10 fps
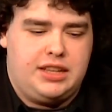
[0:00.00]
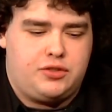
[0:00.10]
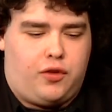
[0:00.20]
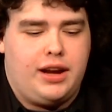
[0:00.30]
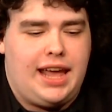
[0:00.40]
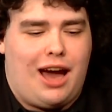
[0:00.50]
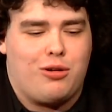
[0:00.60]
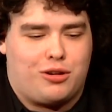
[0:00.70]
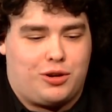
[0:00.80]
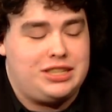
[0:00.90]
it's funny
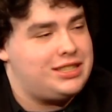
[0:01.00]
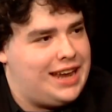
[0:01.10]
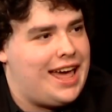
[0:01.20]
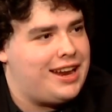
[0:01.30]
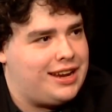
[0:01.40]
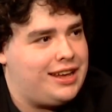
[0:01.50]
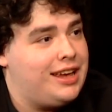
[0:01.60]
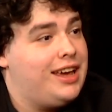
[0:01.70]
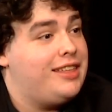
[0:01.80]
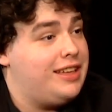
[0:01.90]
how Christianity,
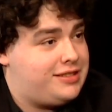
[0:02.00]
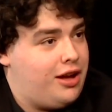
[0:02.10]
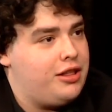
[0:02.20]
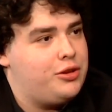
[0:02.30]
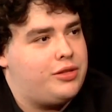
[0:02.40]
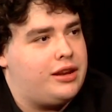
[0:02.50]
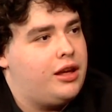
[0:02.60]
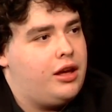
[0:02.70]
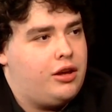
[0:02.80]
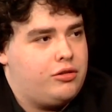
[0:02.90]
they tell you that